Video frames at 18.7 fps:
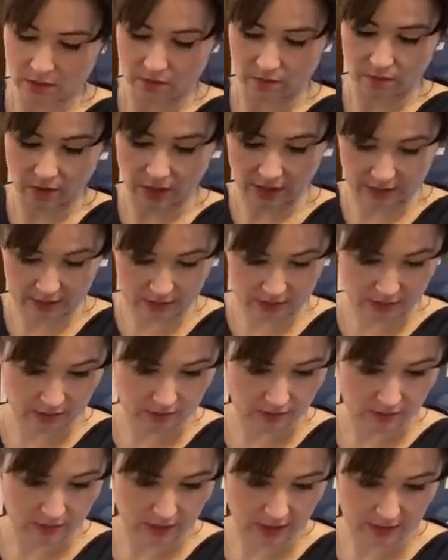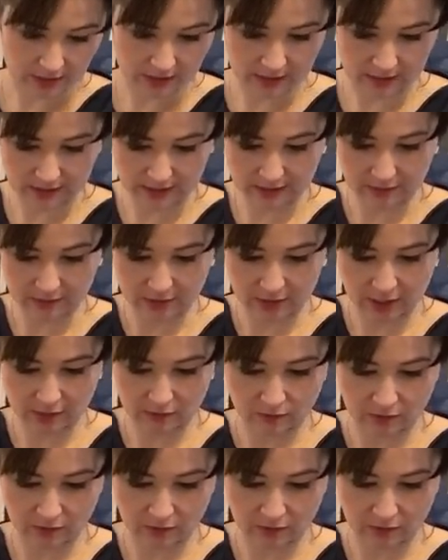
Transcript: Right, that is now done.